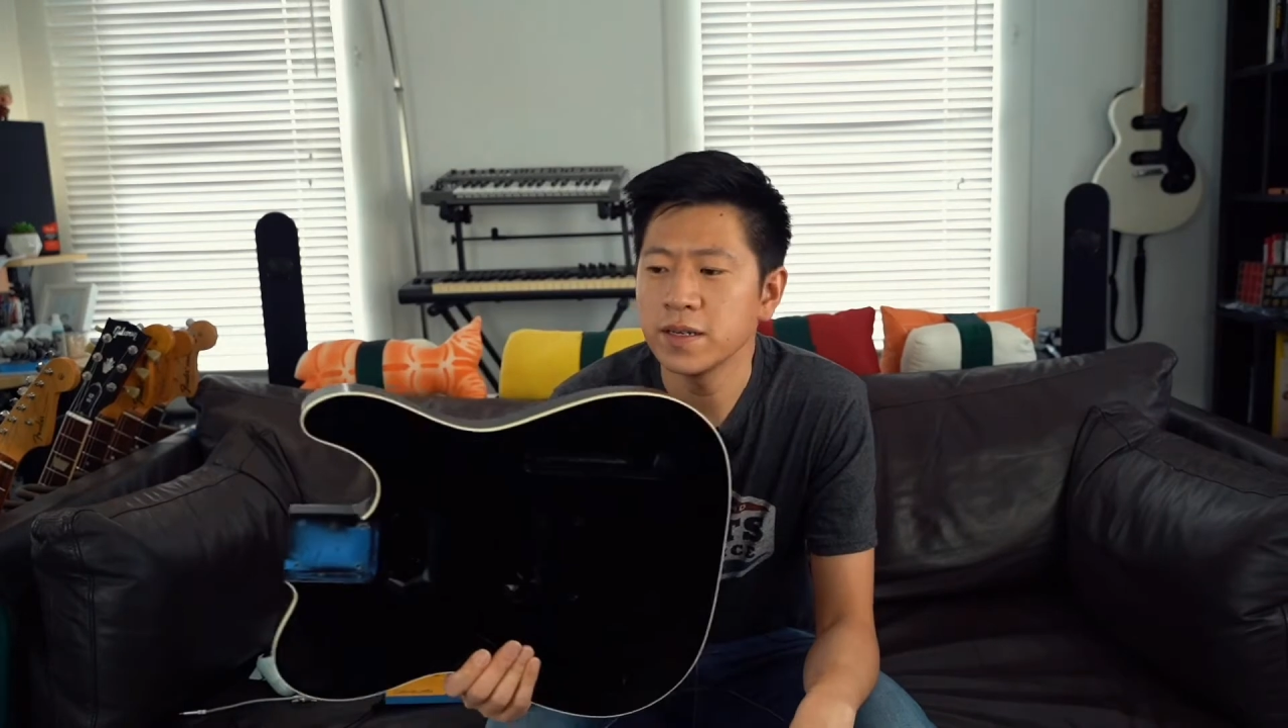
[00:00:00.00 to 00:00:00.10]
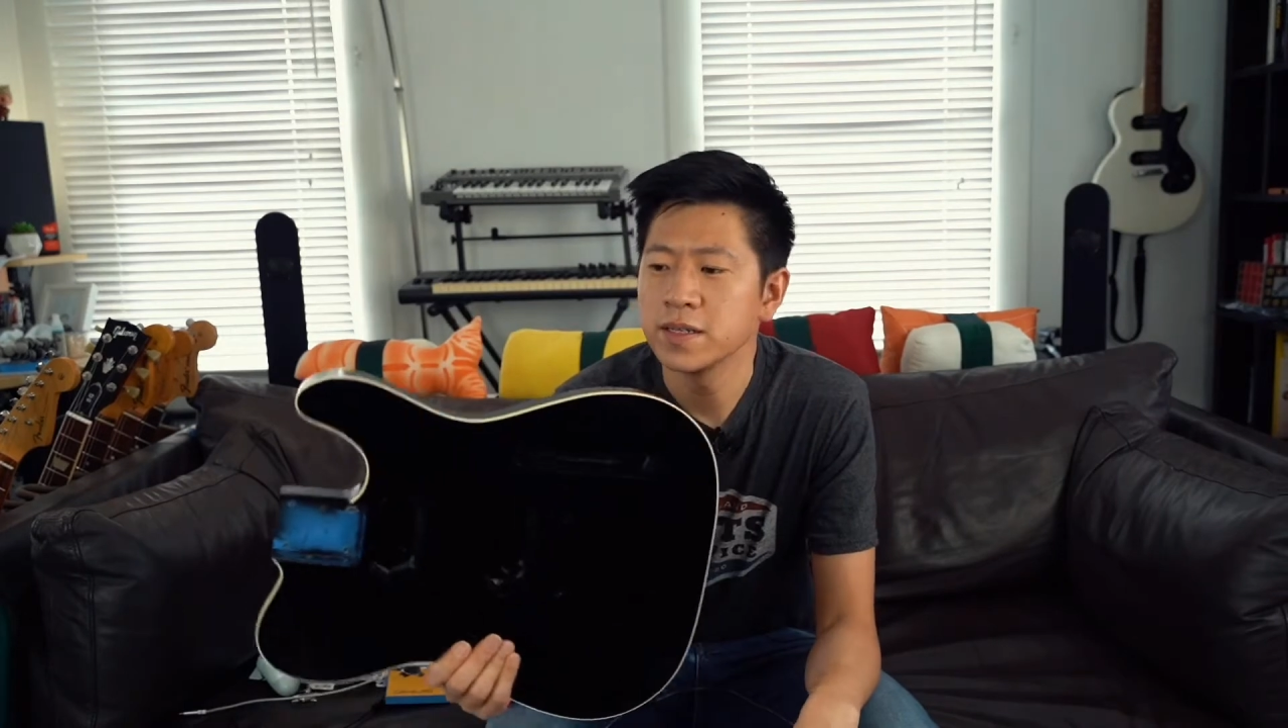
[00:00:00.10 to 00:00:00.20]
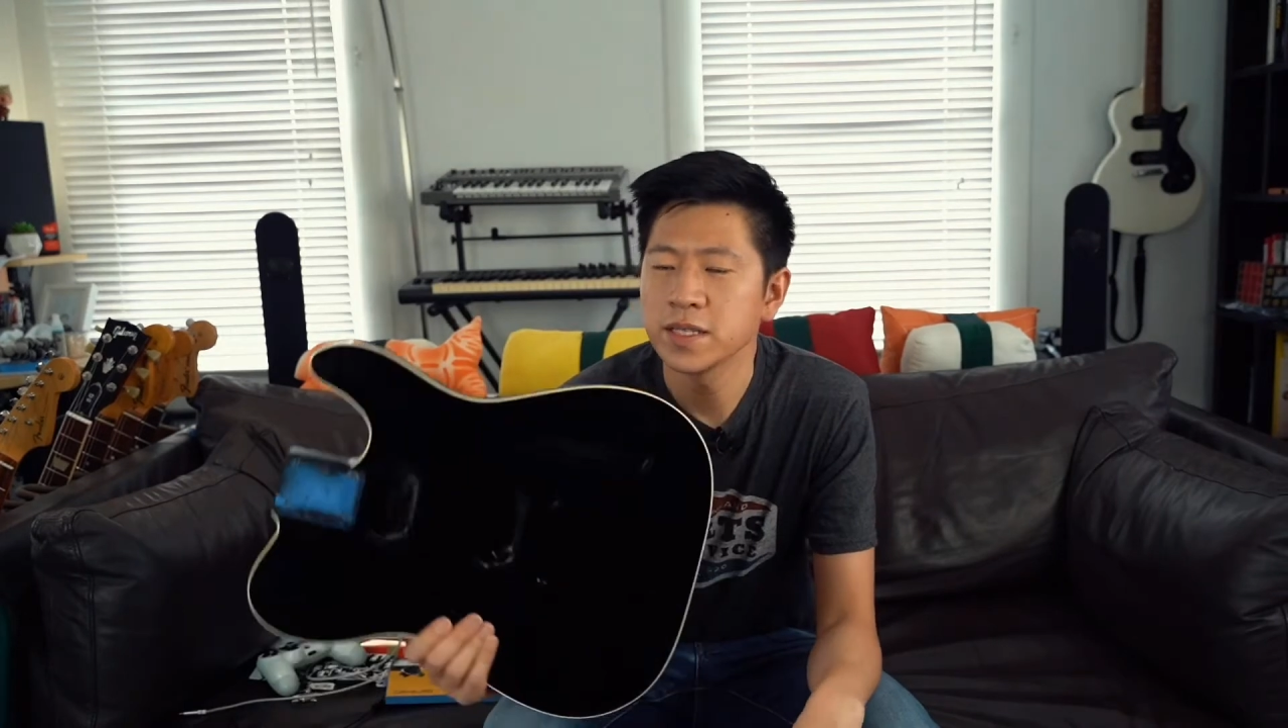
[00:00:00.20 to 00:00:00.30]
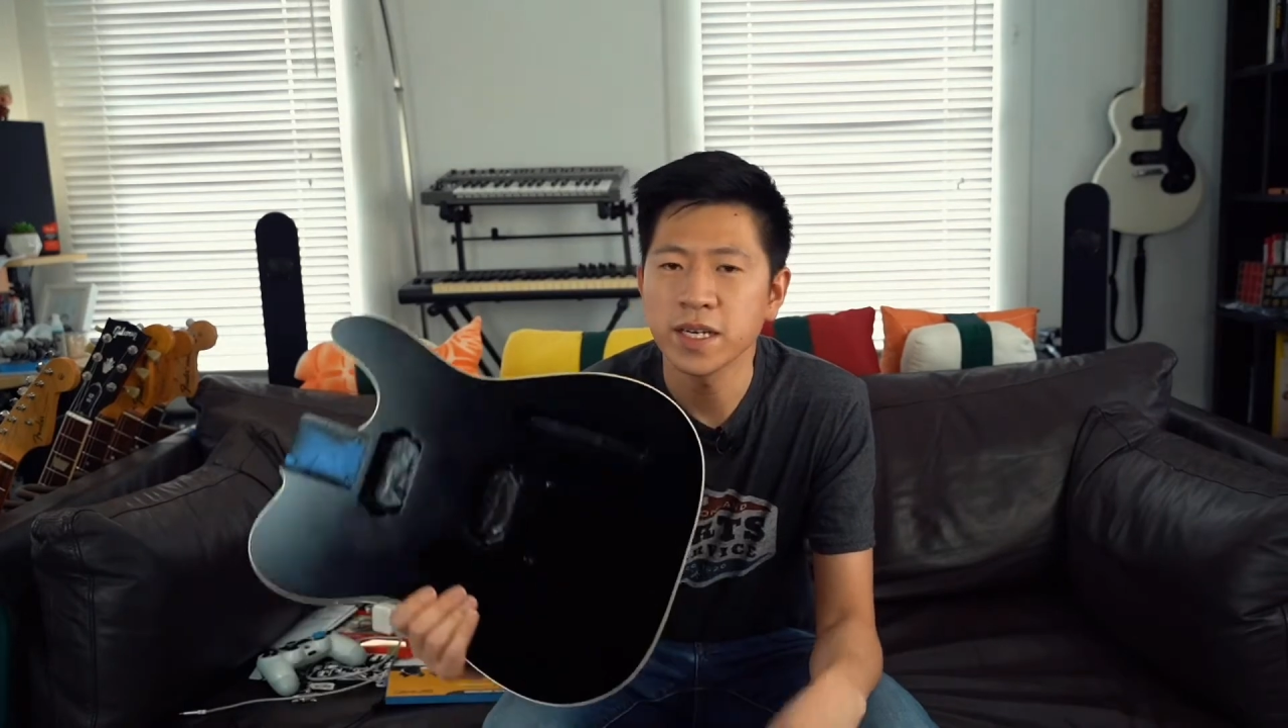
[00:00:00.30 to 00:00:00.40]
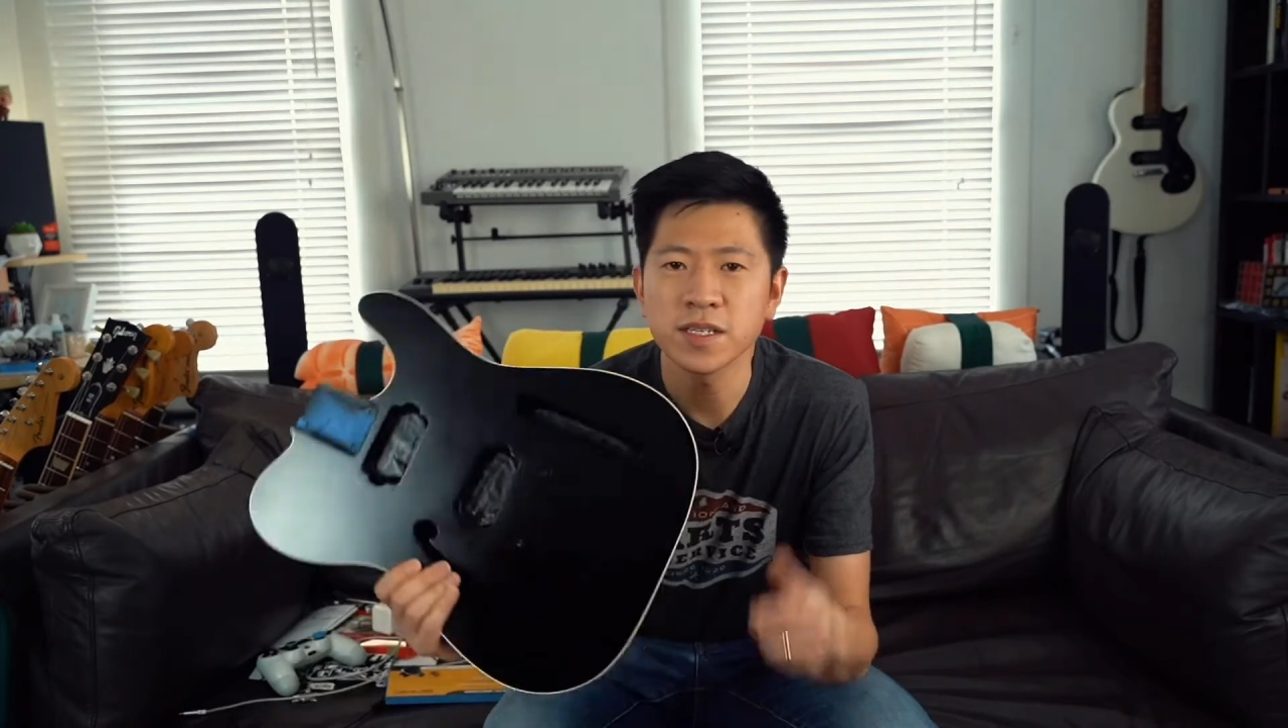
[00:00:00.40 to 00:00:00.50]

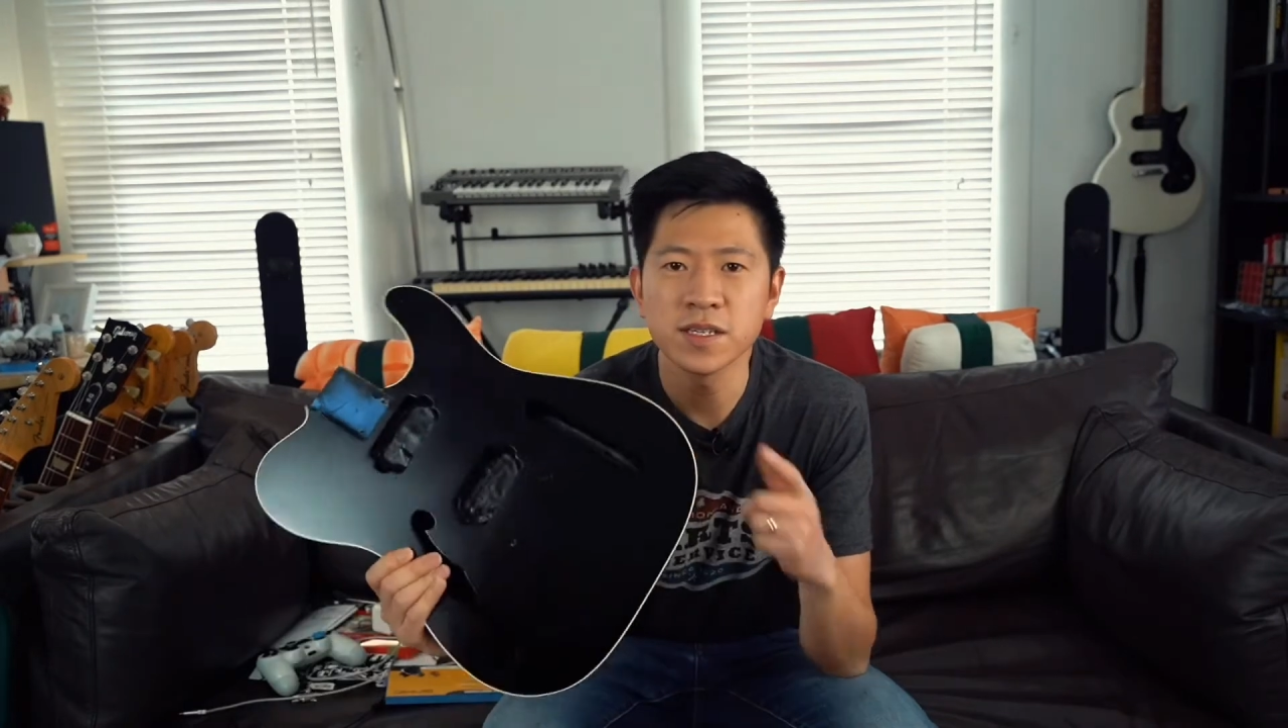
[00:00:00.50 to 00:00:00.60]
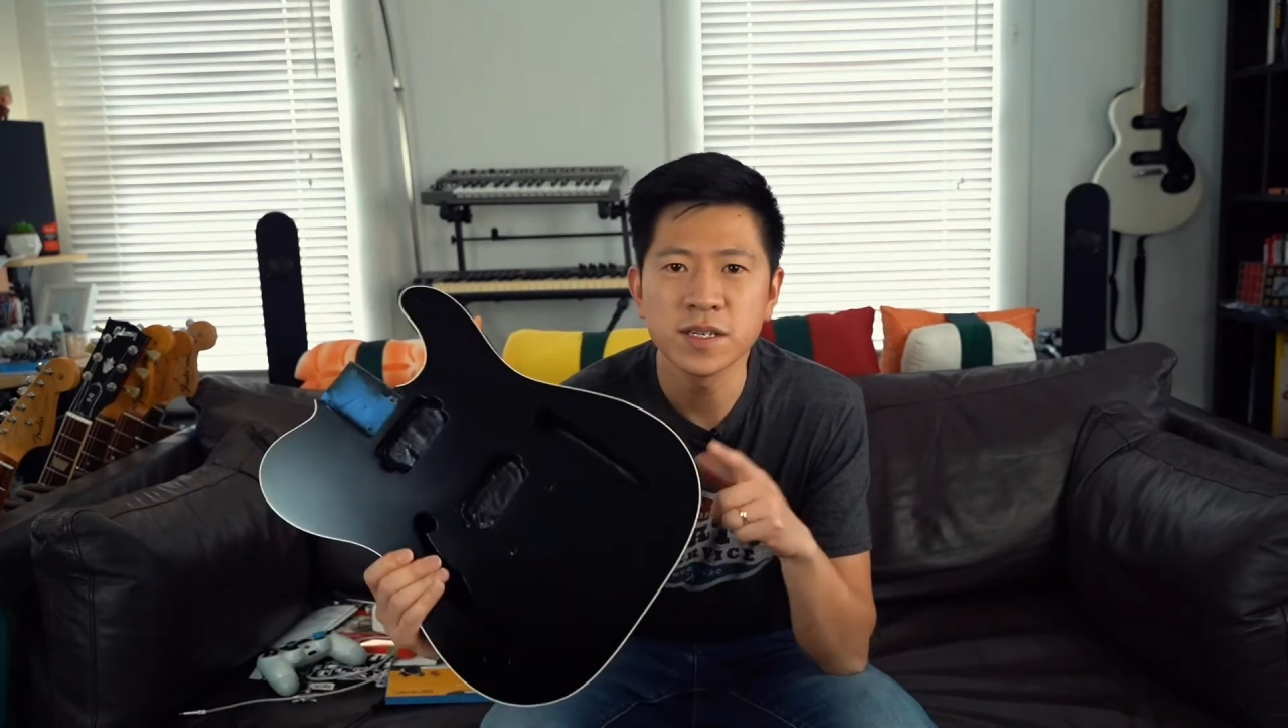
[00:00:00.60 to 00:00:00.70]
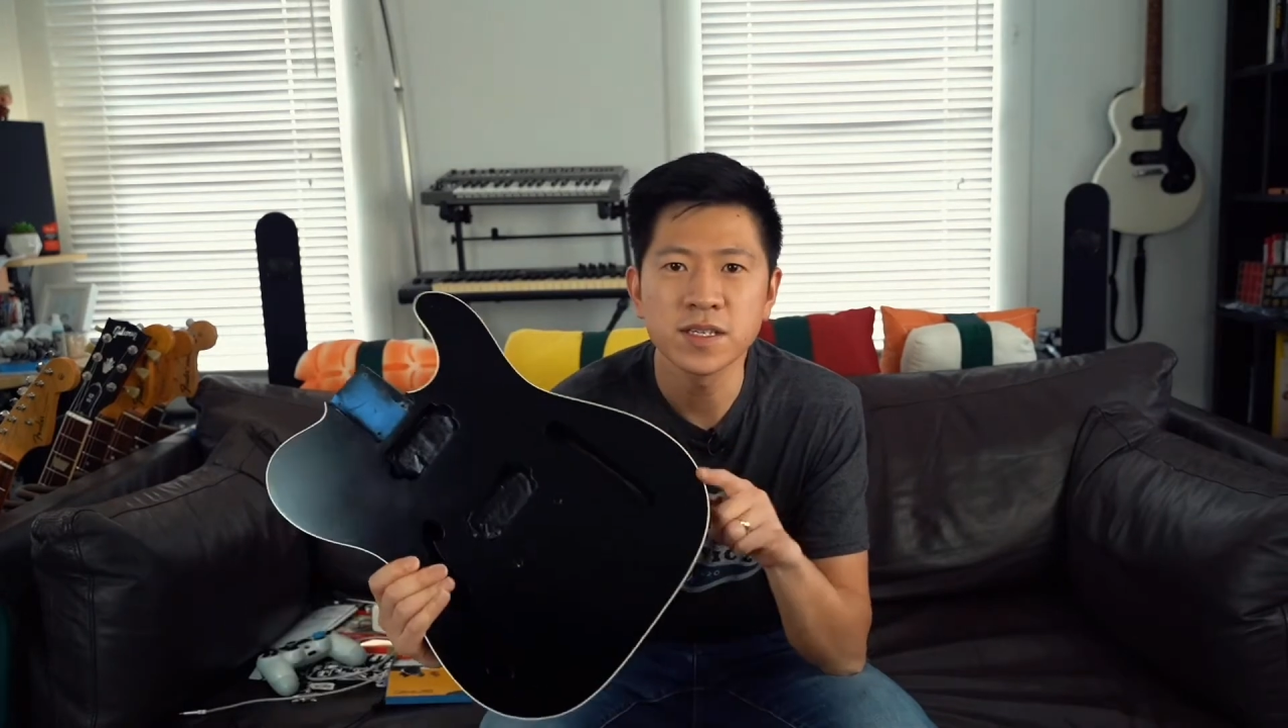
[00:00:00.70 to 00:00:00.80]
To get to this